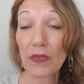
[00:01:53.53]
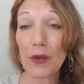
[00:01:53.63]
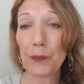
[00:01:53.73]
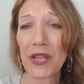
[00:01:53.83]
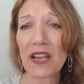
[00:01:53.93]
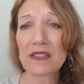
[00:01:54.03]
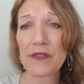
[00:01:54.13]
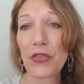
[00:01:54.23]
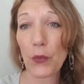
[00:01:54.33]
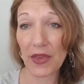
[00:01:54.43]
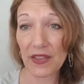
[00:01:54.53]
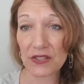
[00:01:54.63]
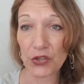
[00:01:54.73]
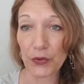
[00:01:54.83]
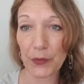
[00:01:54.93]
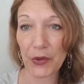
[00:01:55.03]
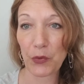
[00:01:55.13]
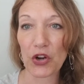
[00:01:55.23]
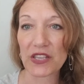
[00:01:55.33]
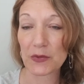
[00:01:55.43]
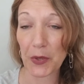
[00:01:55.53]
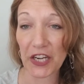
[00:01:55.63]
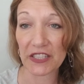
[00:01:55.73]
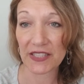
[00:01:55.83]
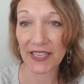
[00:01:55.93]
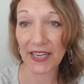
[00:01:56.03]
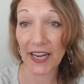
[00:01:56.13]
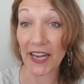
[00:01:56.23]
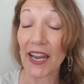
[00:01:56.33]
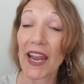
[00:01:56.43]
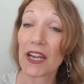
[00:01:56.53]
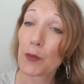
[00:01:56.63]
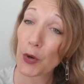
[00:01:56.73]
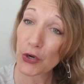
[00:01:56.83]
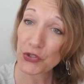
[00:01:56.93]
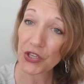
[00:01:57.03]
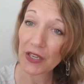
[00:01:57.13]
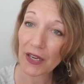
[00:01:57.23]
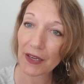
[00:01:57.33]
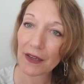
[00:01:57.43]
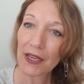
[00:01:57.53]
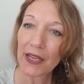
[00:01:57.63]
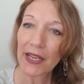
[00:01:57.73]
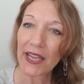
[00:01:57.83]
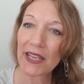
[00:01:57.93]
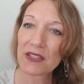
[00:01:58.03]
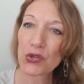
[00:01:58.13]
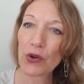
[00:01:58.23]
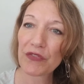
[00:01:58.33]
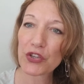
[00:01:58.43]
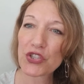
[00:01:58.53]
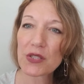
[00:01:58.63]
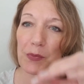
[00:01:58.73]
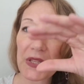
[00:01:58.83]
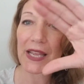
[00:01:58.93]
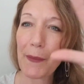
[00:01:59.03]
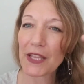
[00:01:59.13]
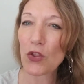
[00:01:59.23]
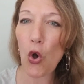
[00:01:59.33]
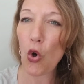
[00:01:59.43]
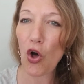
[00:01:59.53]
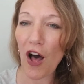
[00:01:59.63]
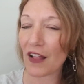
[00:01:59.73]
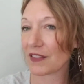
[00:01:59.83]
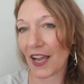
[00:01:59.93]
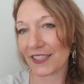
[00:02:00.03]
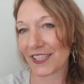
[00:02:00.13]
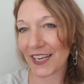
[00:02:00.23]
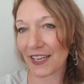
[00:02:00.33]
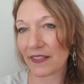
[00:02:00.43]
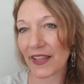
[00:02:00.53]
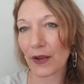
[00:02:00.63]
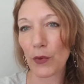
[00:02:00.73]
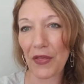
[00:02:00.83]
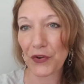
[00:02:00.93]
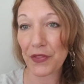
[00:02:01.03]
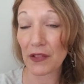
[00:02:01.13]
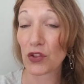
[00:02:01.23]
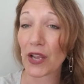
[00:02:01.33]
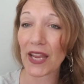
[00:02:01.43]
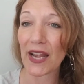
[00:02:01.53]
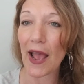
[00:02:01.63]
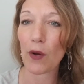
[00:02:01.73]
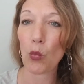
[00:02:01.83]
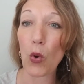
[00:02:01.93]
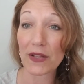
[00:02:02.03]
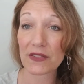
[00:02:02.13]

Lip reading: because of the way that certain people are experiencing it and approaching it. And so if they're just blaming the whole online dating thing rather than looking at what's